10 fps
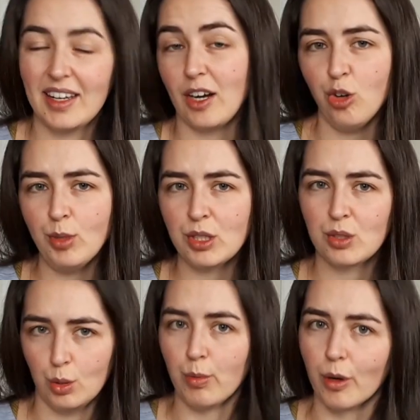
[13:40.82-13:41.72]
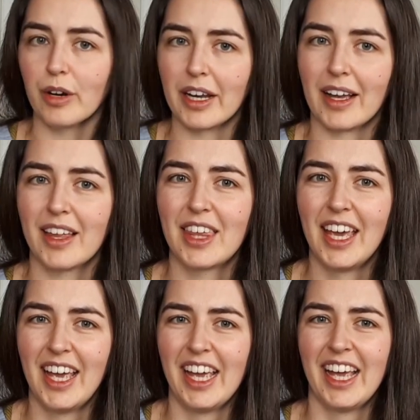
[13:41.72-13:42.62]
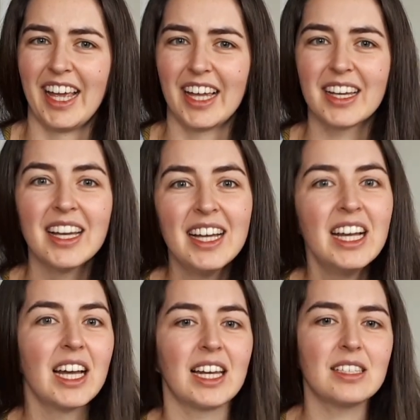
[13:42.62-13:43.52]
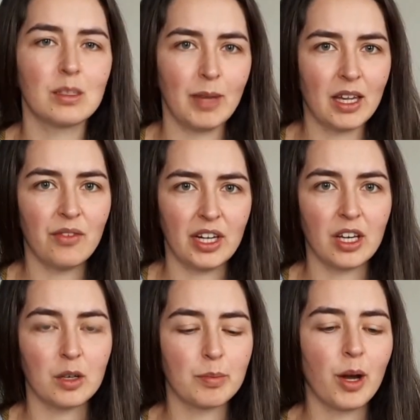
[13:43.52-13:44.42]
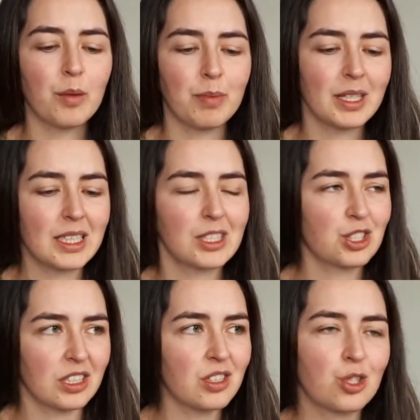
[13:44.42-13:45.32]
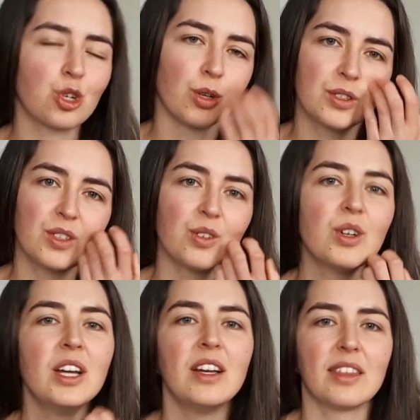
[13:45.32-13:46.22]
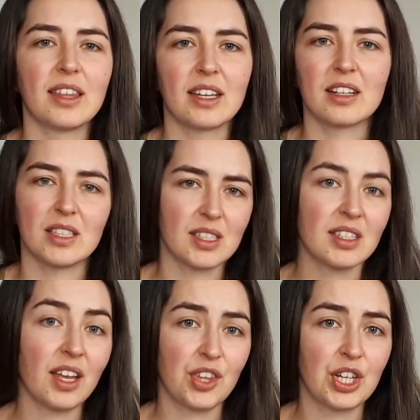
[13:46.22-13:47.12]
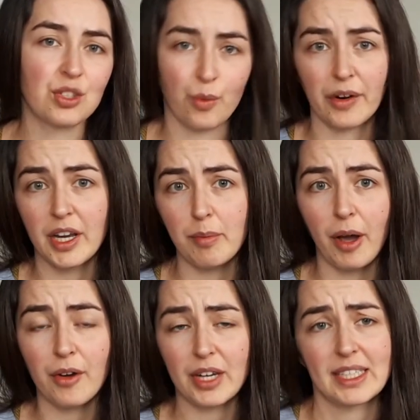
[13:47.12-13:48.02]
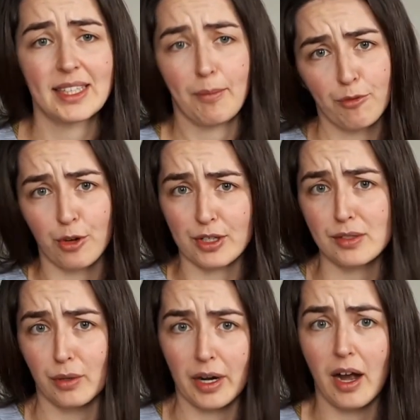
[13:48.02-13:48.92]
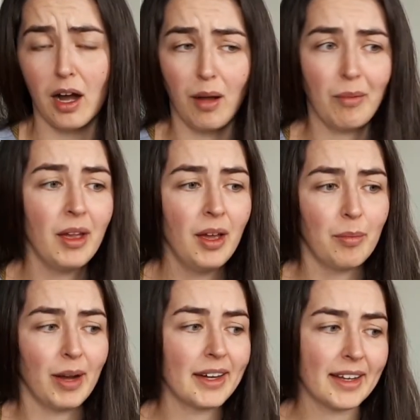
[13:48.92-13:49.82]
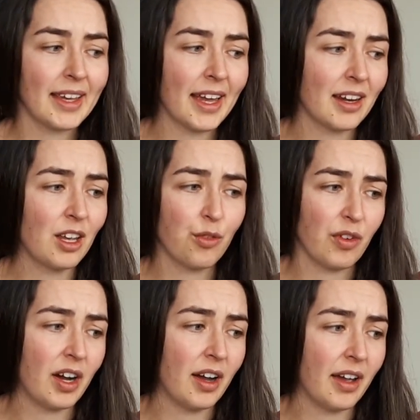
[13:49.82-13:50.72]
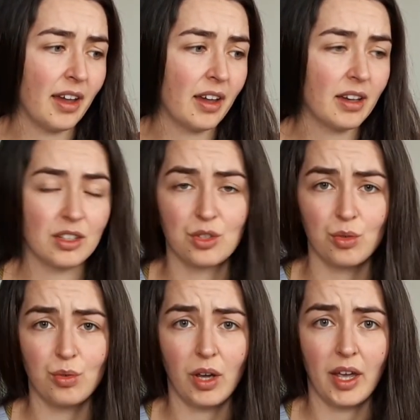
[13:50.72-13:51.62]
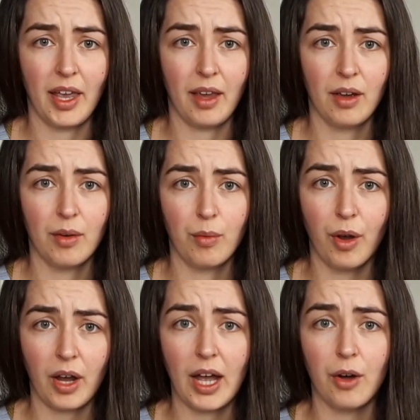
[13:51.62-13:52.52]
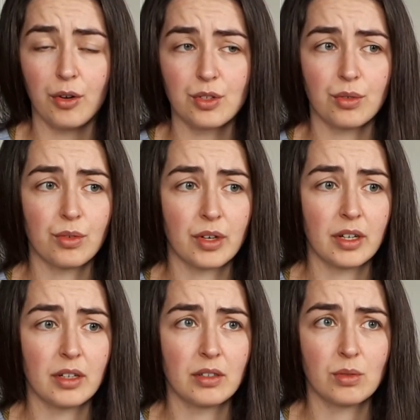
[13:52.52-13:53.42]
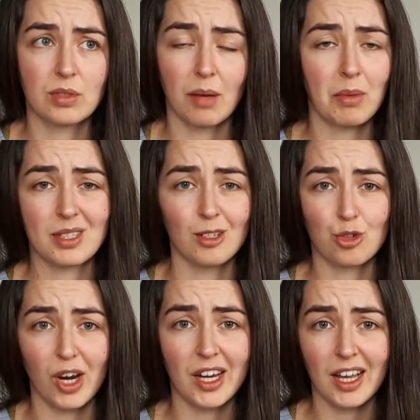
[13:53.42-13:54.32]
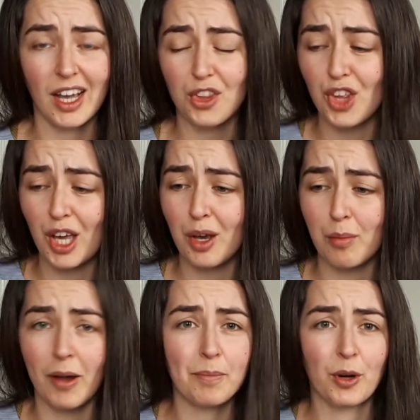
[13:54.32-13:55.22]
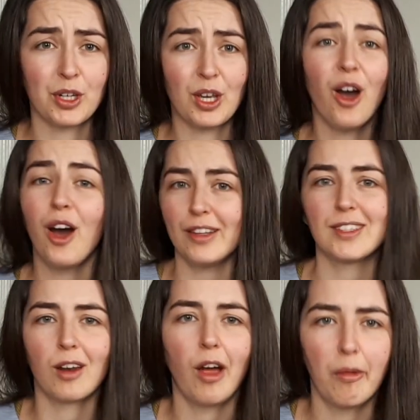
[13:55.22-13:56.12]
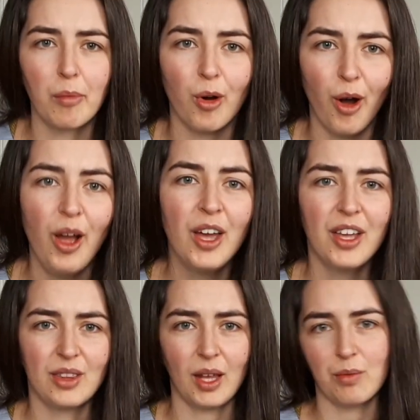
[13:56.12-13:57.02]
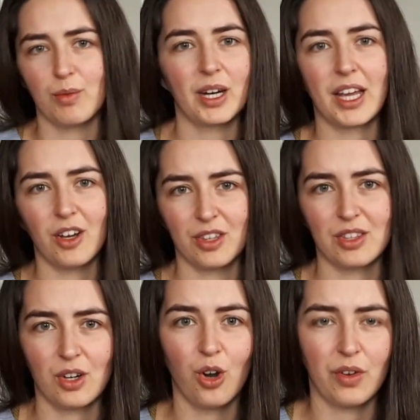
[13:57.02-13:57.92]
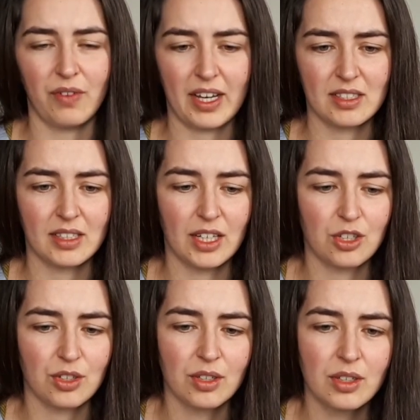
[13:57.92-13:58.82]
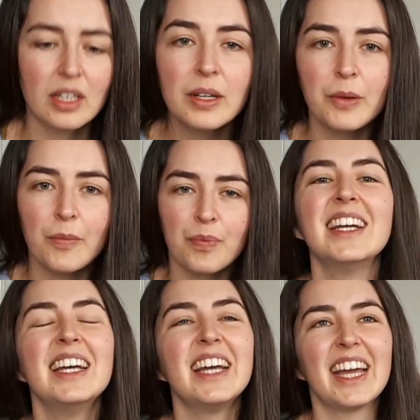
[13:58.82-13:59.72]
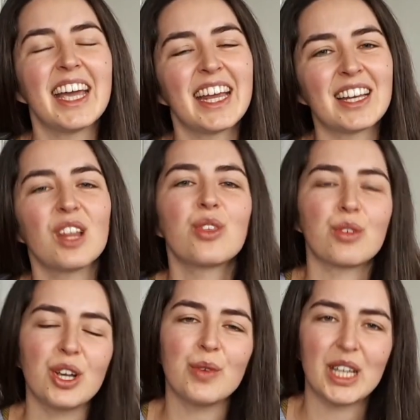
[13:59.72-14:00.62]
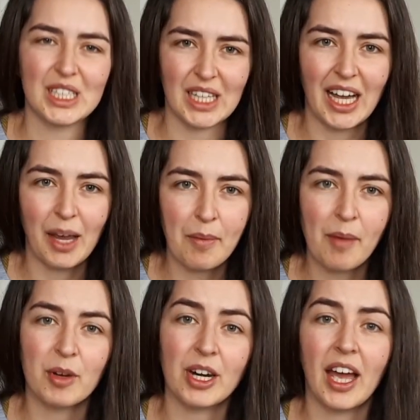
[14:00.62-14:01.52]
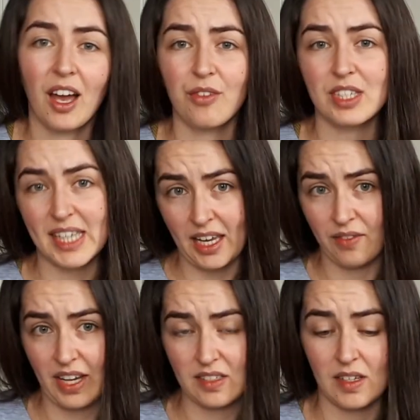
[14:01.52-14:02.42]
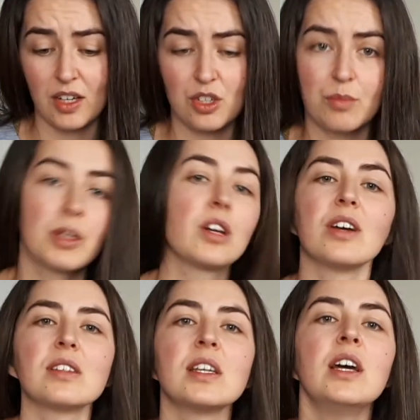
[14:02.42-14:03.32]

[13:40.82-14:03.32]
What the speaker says: Almost too boring, I think, at least to make a video about. But it just shows you that there is nothing to worry about except for a sore arm. But again, if I do a workout or do some muscle training, I think my body hurts a lot more than when I got the COVID vaccination. In 3 weeks' time, I'm gonna have a second vaccination because